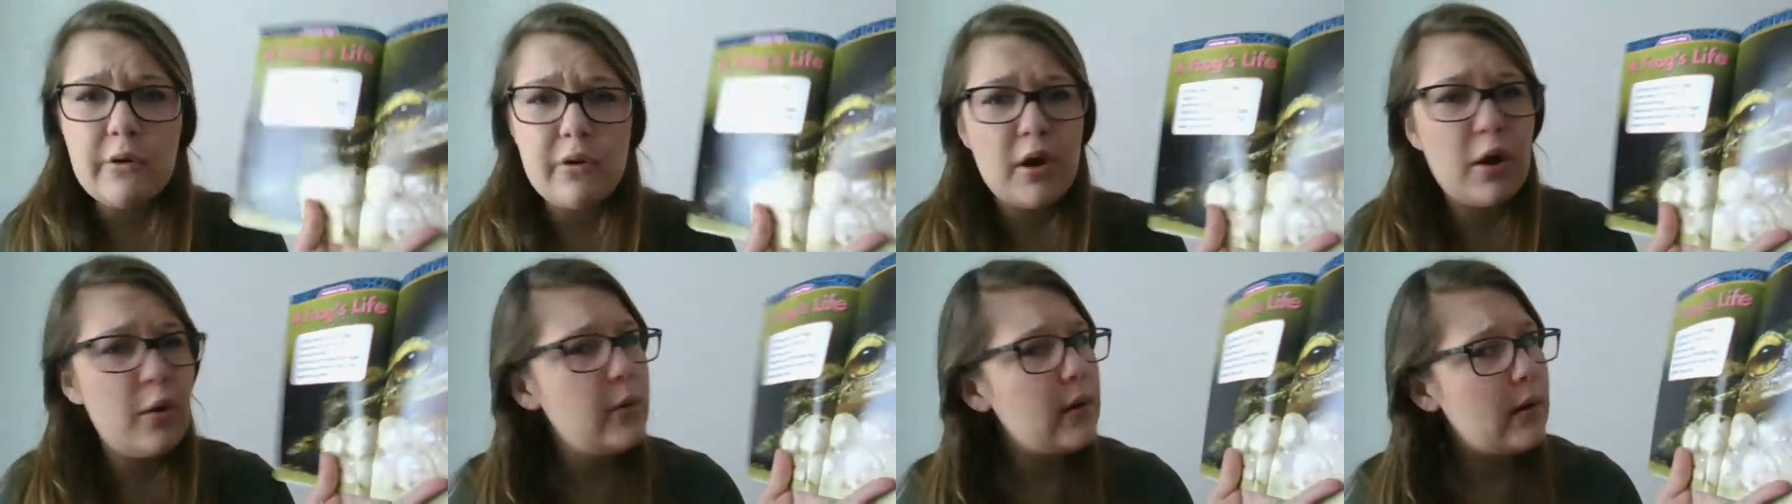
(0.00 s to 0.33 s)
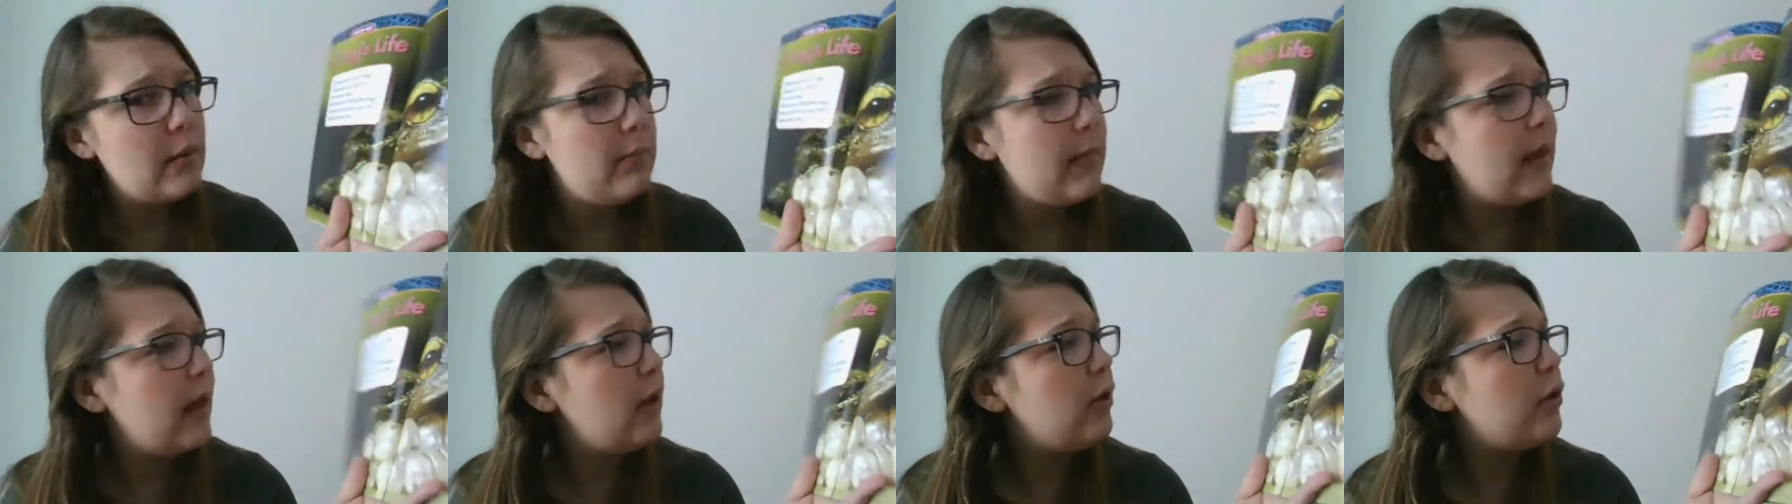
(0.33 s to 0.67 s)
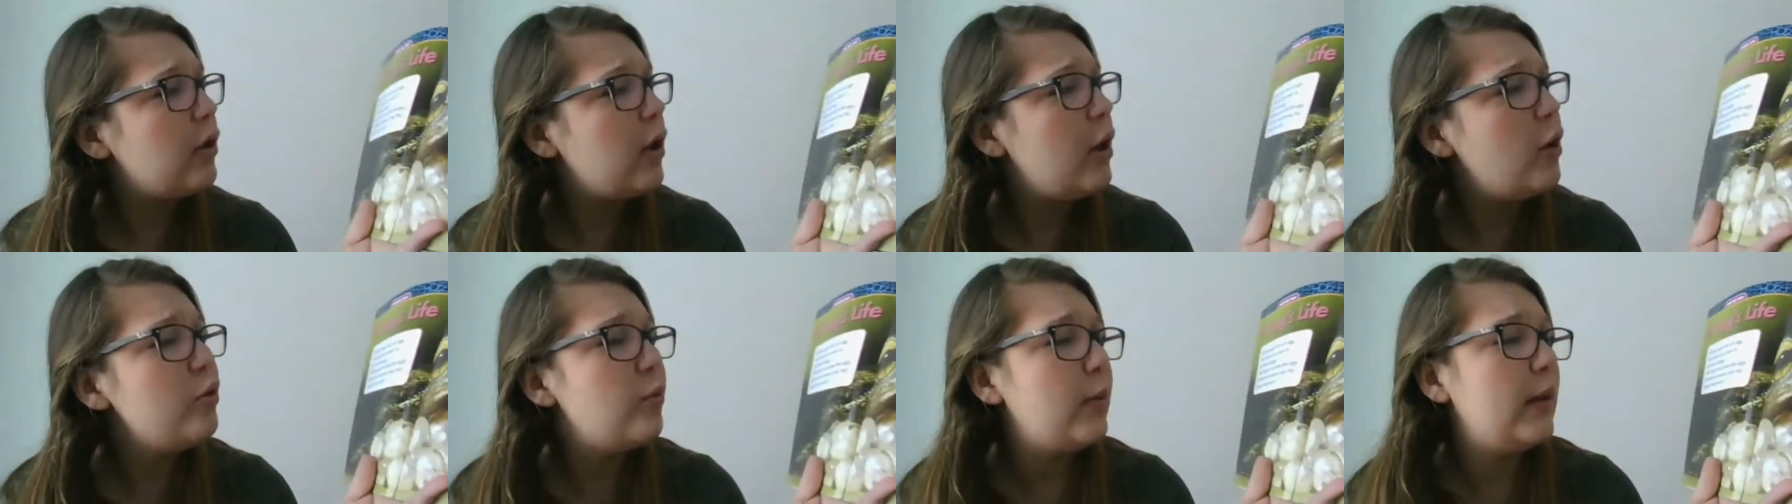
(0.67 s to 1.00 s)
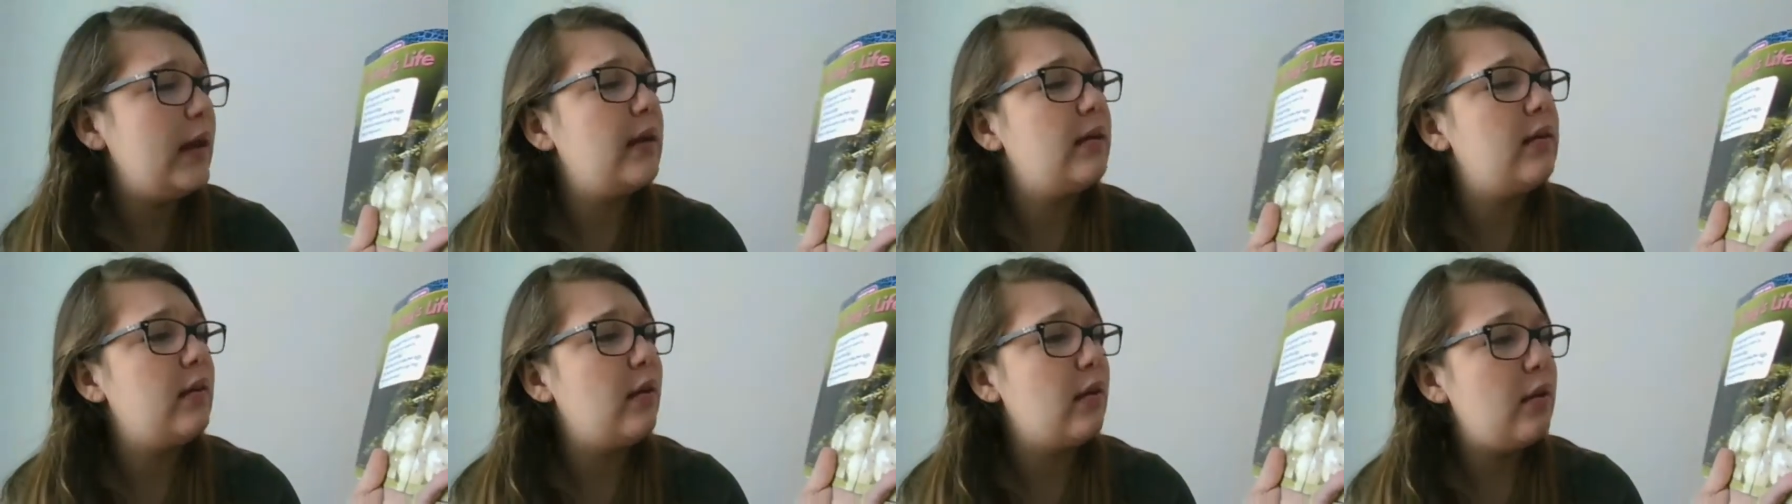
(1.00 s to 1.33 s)
don't know what a male
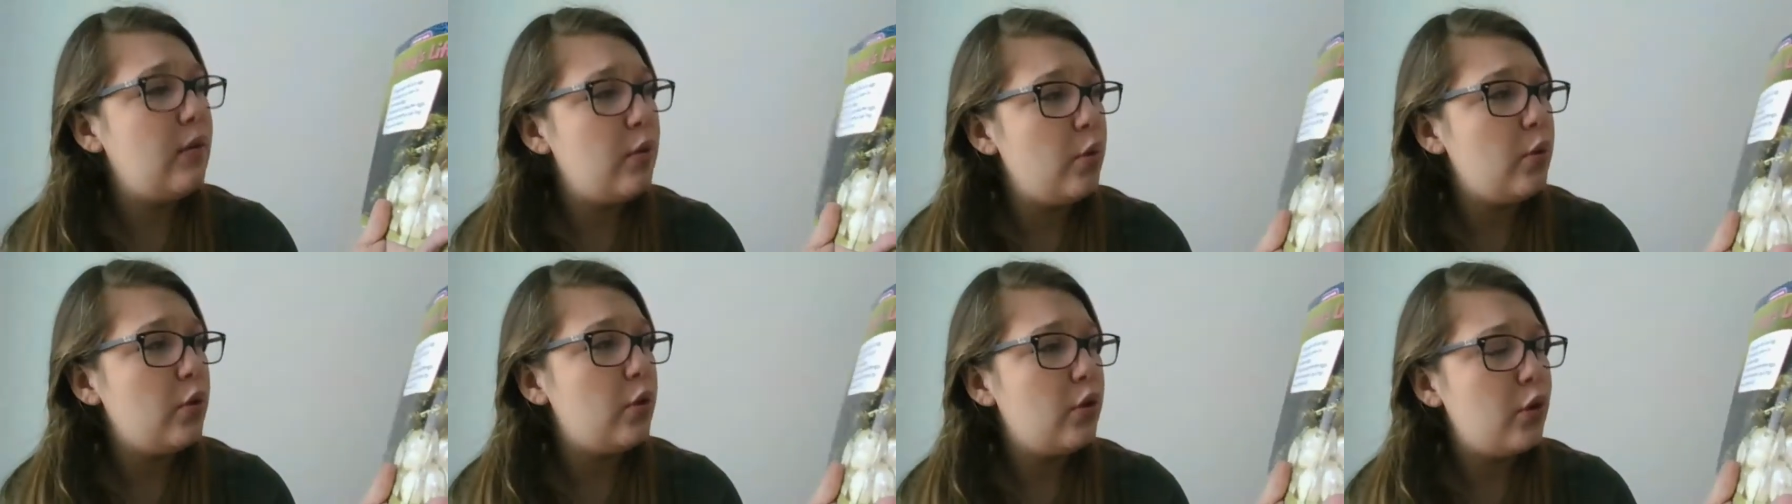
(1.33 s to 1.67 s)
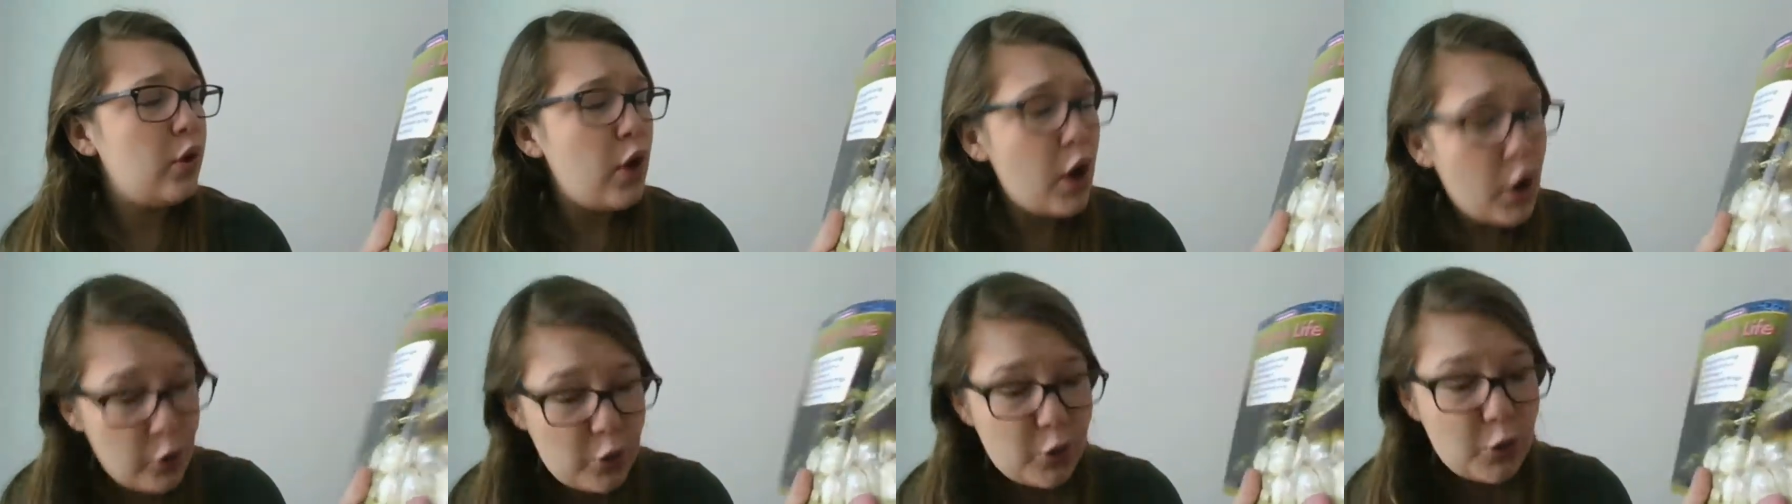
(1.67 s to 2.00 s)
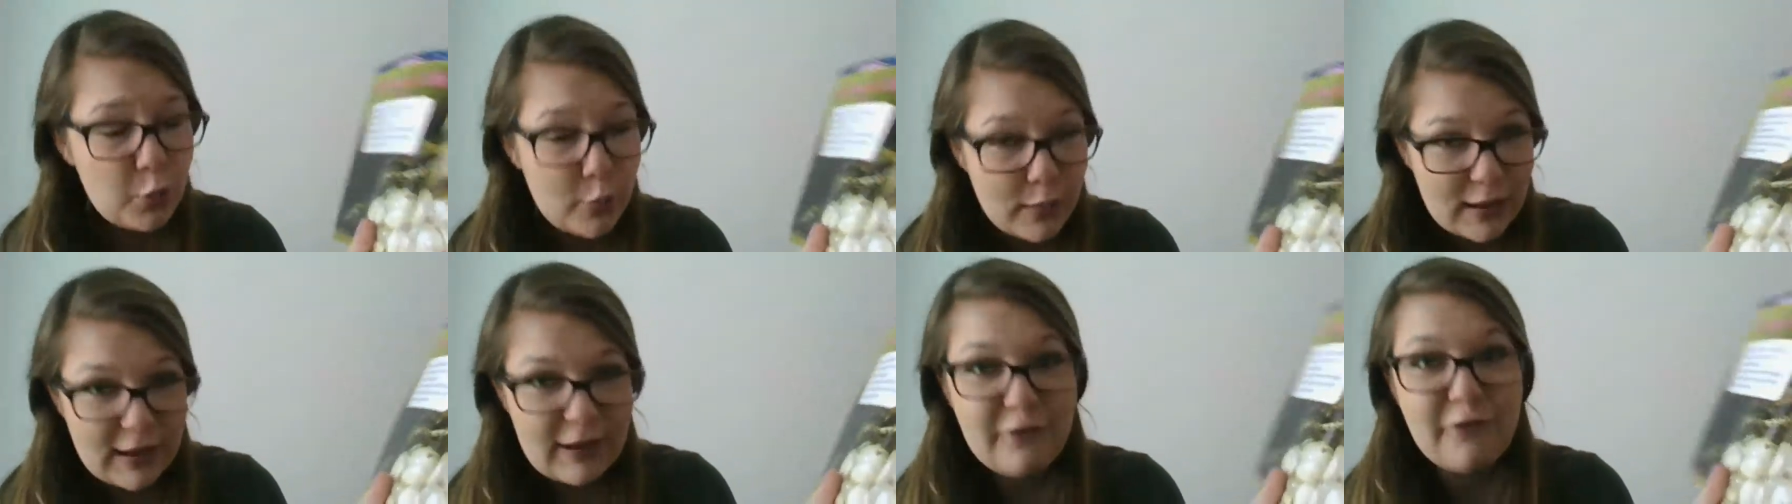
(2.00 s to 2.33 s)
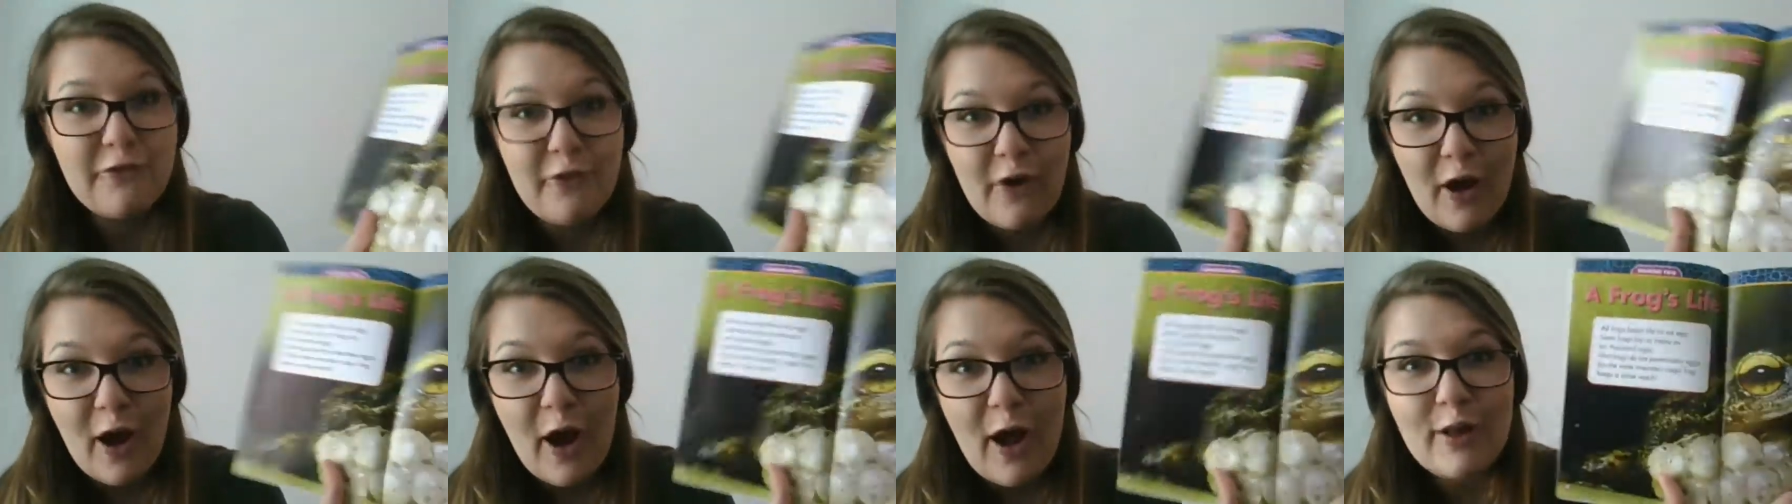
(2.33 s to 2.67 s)
coqui
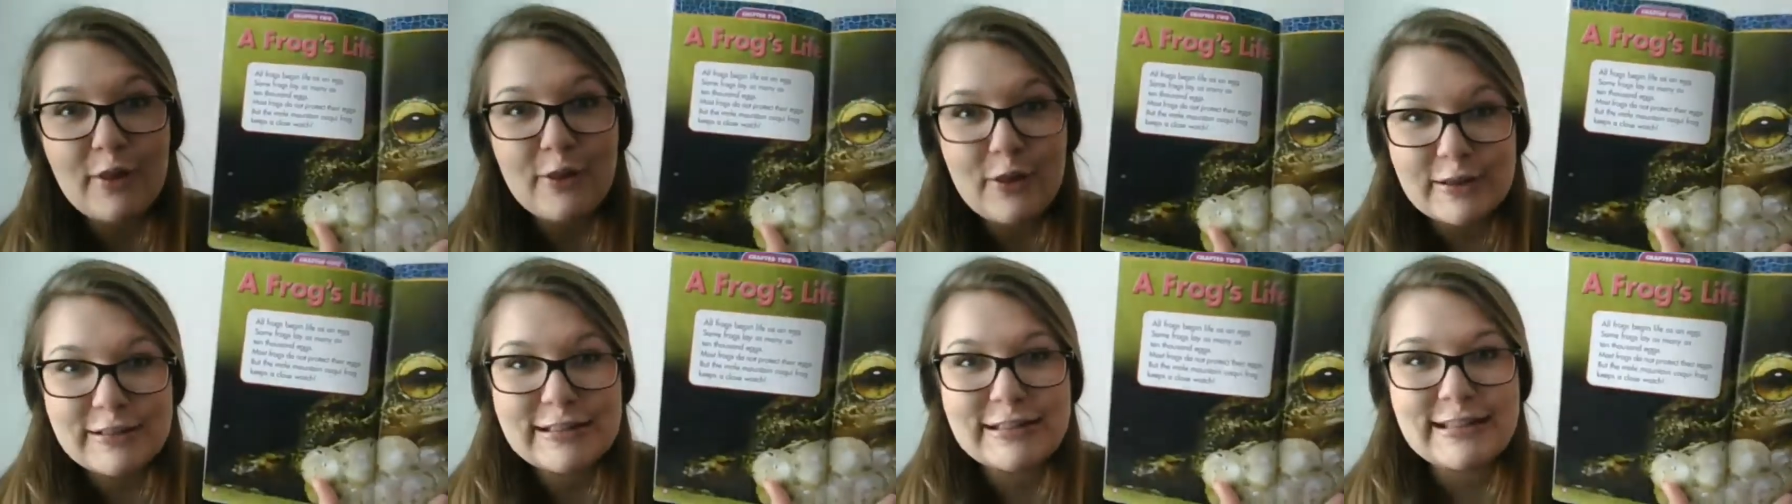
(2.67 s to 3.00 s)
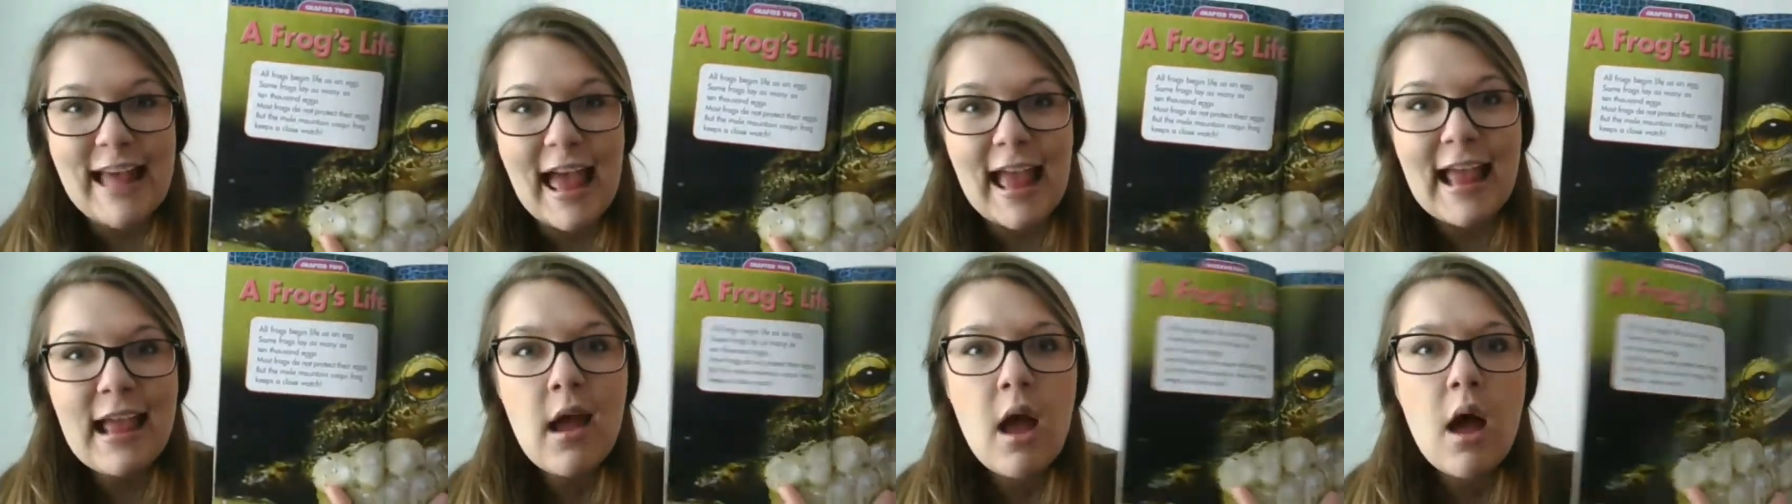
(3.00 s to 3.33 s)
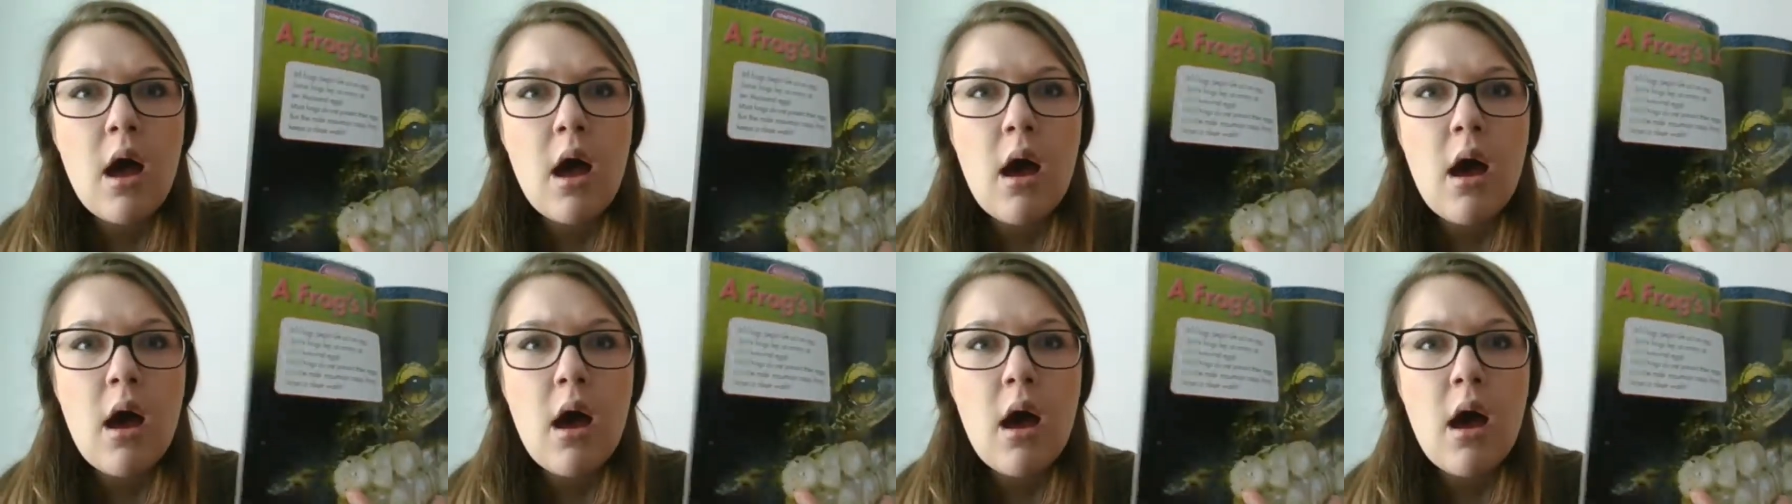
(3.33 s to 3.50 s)
frog looks like,